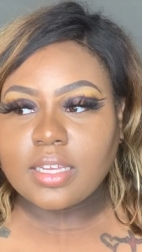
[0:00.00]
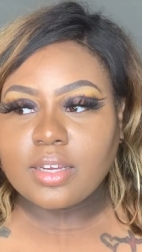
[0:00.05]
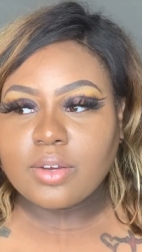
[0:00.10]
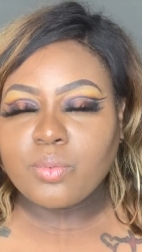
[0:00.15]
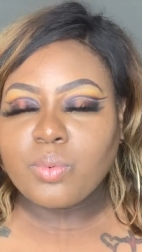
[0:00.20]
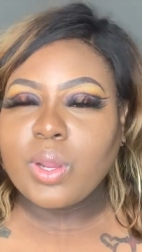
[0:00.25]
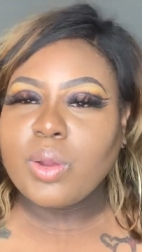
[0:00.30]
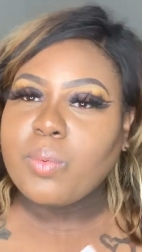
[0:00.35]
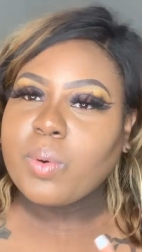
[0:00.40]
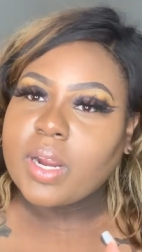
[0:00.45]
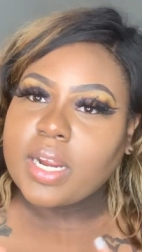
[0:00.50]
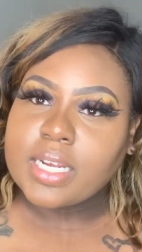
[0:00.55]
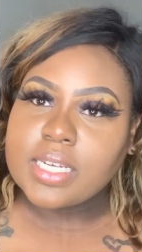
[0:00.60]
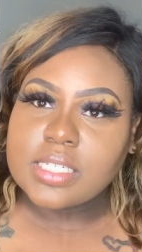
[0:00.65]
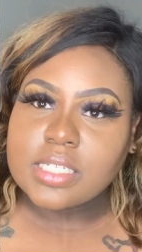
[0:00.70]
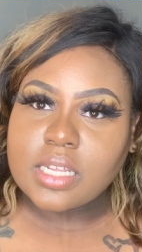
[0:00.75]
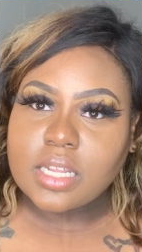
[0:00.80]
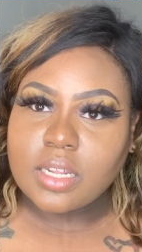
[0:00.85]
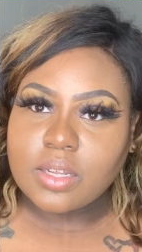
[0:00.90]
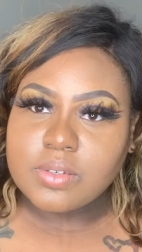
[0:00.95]
we weren't
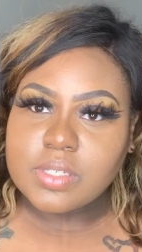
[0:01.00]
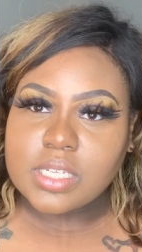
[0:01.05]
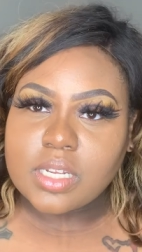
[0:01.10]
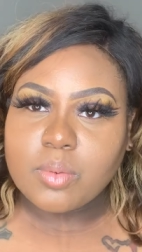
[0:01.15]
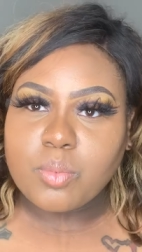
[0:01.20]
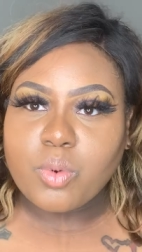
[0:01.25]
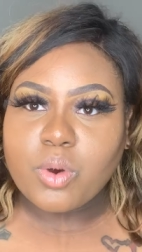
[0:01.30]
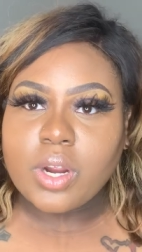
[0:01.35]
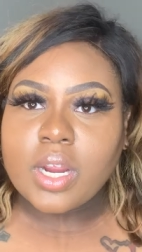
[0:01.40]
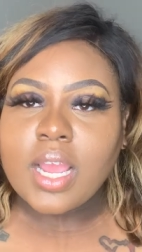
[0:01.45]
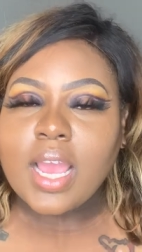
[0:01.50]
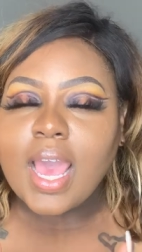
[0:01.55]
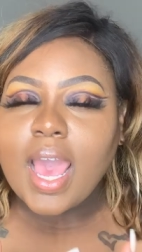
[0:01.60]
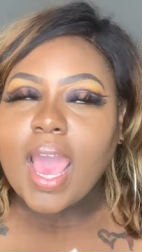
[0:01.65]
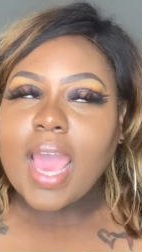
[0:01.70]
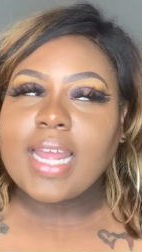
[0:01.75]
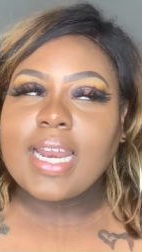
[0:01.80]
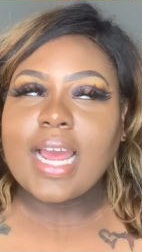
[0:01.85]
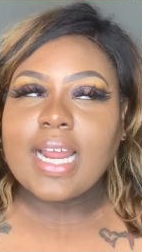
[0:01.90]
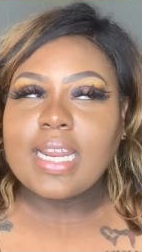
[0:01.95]
as close anymore.
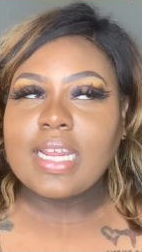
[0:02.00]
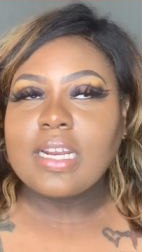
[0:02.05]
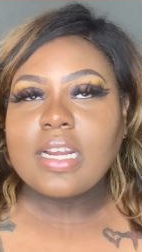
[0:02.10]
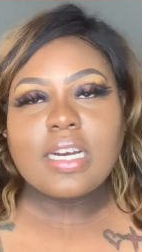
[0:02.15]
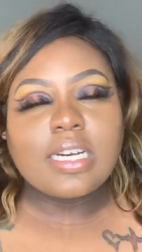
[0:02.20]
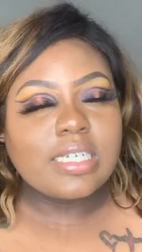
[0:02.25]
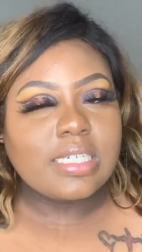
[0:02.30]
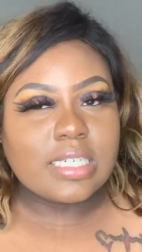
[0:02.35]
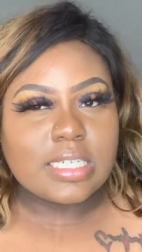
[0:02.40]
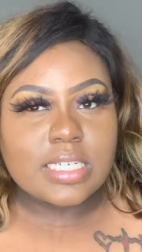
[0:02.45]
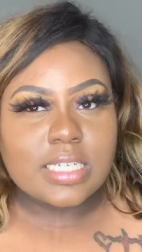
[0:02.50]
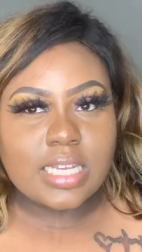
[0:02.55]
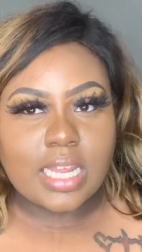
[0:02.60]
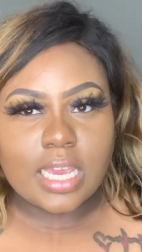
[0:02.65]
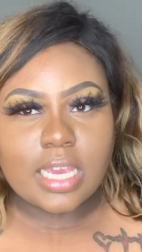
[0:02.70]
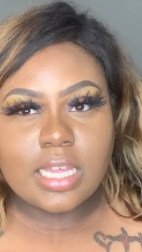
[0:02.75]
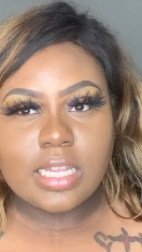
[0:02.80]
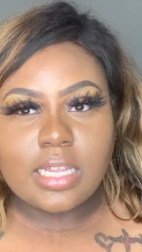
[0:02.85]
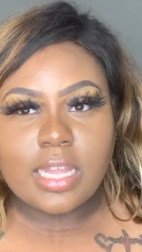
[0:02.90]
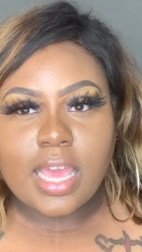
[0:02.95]
And I didn't
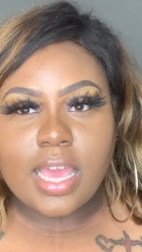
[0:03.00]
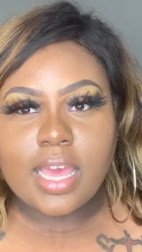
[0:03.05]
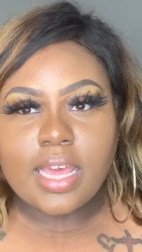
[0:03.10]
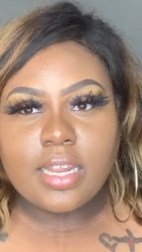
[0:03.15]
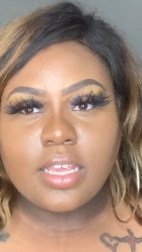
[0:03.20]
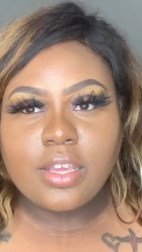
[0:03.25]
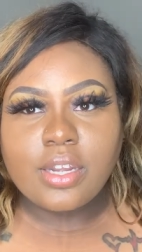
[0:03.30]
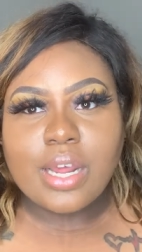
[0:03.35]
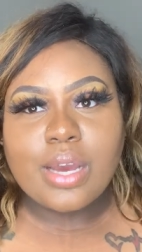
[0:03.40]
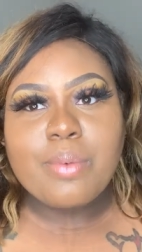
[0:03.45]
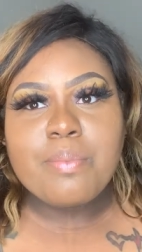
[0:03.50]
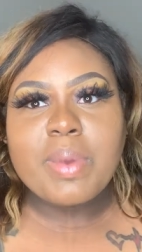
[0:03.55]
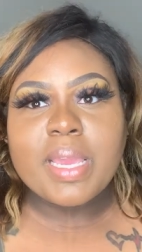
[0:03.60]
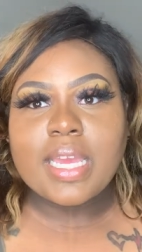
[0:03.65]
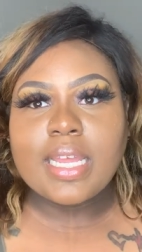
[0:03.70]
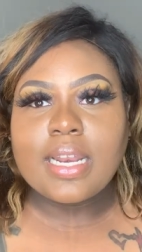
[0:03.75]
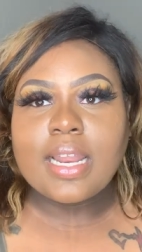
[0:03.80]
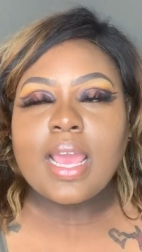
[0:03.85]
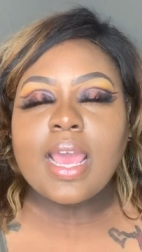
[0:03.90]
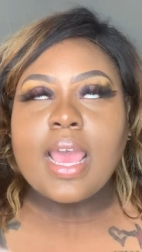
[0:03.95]
understand that, you know,
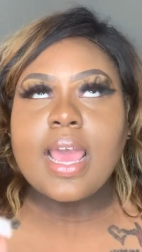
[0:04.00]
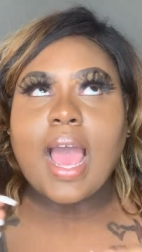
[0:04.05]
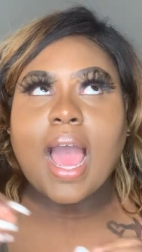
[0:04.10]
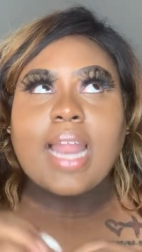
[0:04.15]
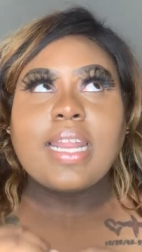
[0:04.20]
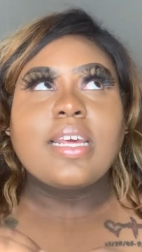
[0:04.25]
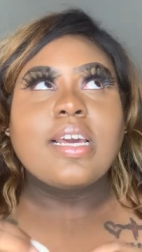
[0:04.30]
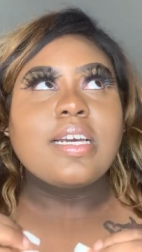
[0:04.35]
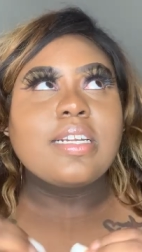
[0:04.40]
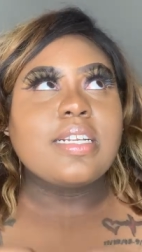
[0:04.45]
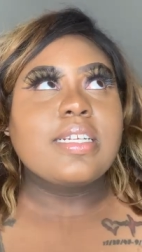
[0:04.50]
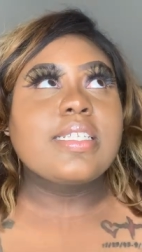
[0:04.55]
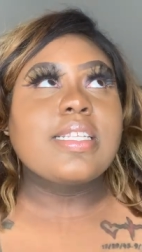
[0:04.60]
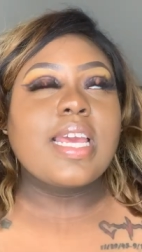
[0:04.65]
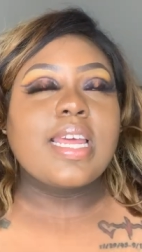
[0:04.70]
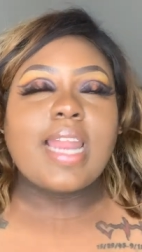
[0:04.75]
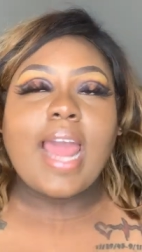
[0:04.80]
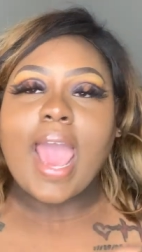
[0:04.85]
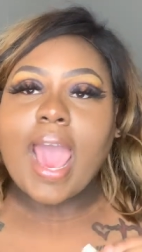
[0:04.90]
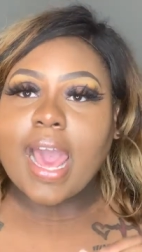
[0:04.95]
being, I didn't
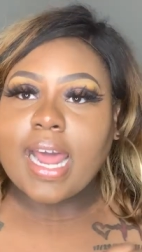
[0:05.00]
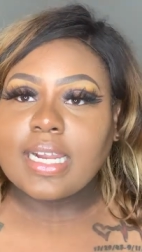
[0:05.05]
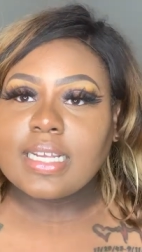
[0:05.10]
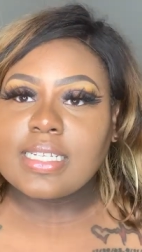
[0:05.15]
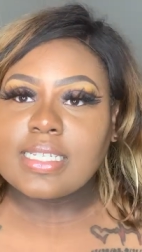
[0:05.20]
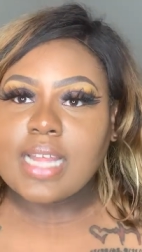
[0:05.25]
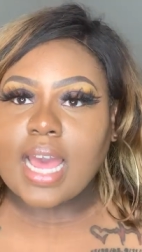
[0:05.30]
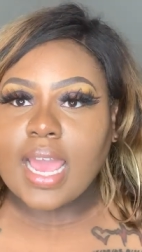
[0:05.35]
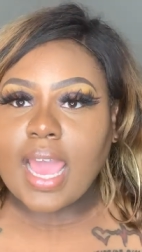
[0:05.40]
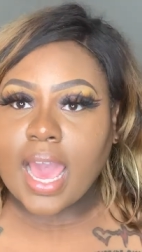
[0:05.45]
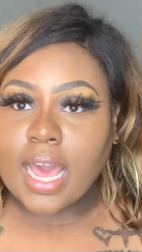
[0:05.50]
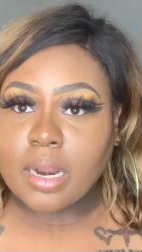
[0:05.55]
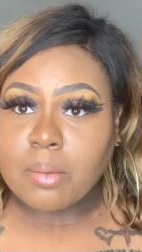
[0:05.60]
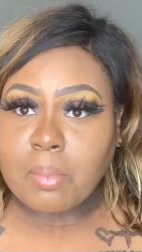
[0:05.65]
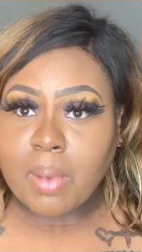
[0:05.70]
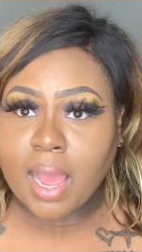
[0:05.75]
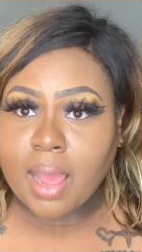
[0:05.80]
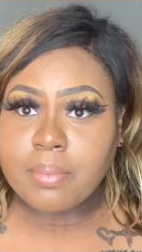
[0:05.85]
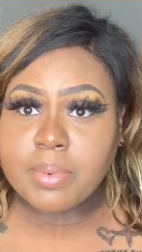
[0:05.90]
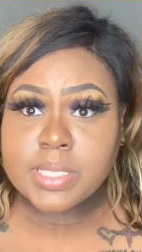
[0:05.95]
understand the out of sight, out of
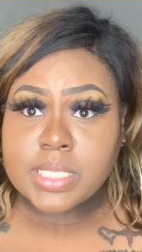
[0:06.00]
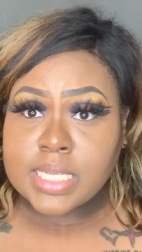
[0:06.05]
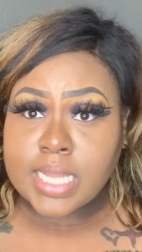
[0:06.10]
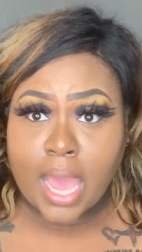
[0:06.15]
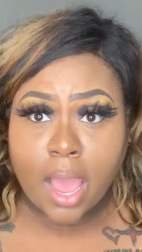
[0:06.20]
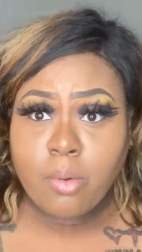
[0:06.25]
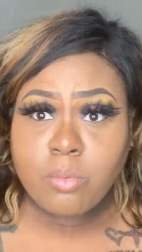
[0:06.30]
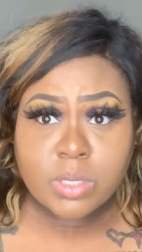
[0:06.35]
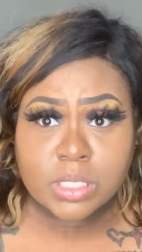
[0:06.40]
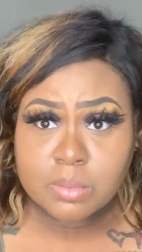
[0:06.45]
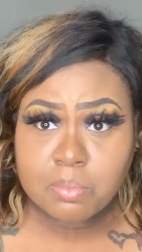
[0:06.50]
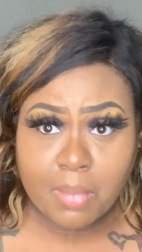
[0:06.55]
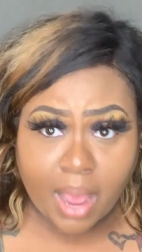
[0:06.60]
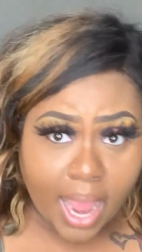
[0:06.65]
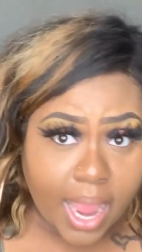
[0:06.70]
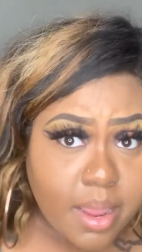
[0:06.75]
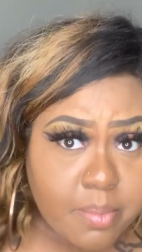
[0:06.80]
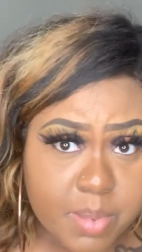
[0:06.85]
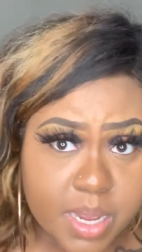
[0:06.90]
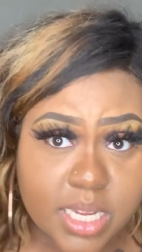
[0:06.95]
mind, because that was
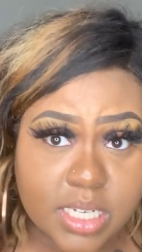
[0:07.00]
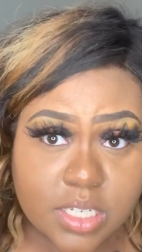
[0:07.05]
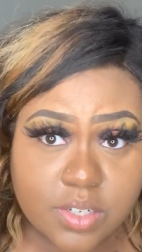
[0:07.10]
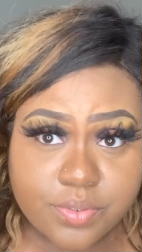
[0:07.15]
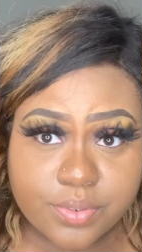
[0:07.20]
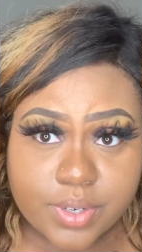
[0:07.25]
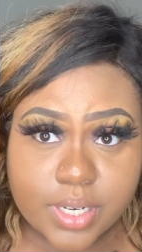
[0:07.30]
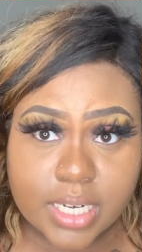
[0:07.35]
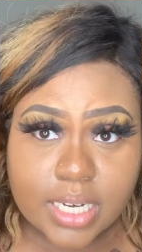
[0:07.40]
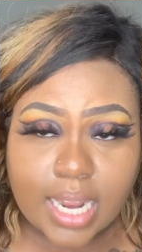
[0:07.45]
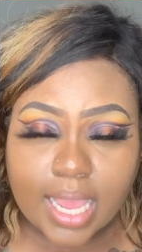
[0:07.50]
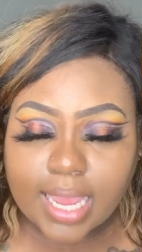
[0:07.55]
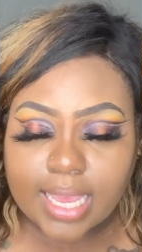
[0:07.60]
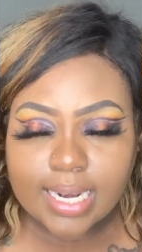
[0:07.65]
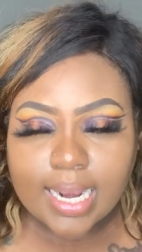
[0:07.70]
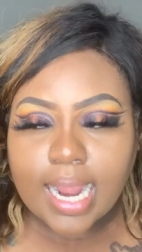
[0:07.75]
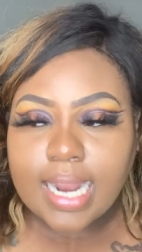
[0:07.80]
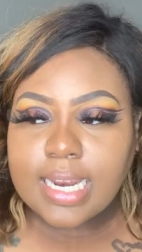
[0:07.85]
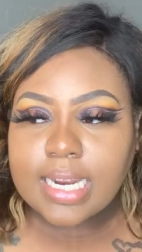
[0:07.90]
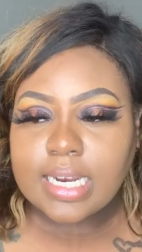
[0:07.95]
my best friend. Like,
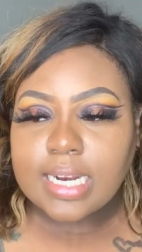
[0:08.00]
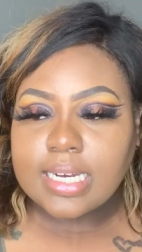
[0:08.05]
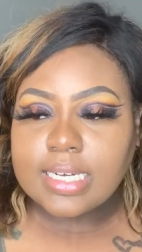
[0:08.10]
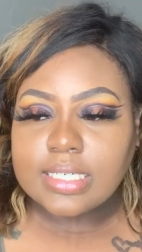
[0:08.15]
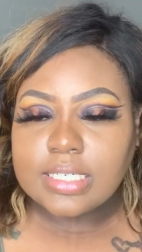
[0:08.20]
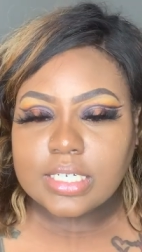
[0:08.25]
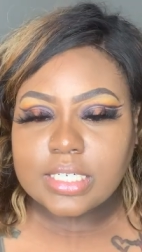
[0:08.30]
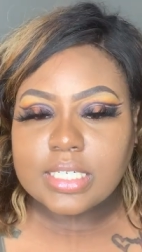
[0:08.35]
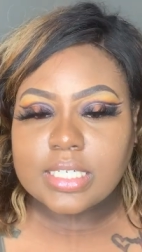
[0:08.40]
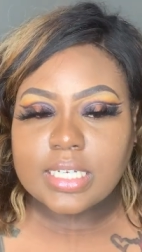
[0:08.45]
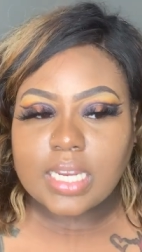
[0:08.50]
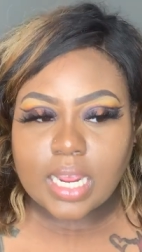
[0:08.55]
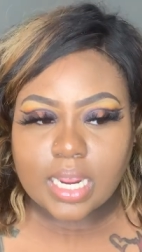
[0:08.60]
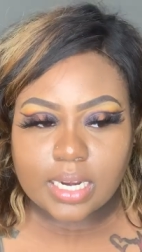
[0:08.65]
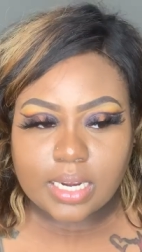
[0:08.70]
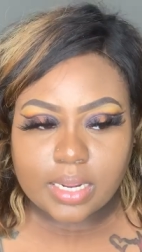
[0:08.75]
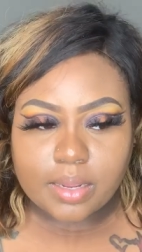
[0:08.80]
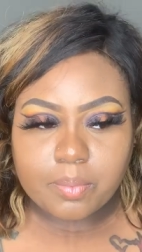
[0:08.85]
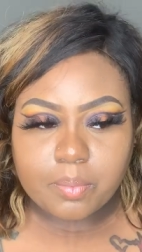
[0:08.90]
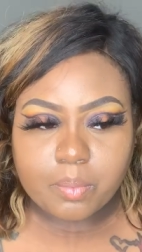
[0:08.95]
and I didn't
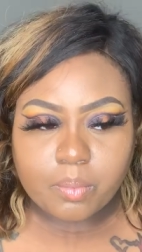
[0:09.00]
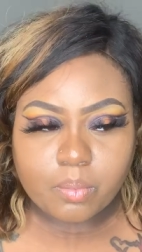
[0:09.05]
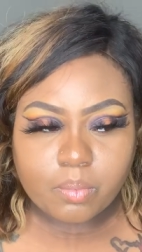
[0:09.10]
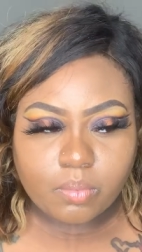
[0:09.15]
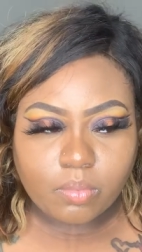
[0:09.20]
understand it.